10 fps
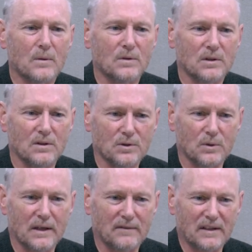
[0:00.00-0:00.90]
was also
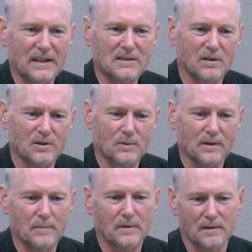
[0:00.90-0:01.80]
kind of a guest artist
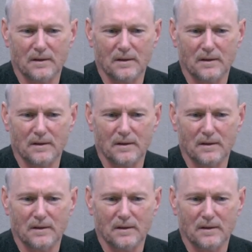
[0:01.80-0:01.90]
with him.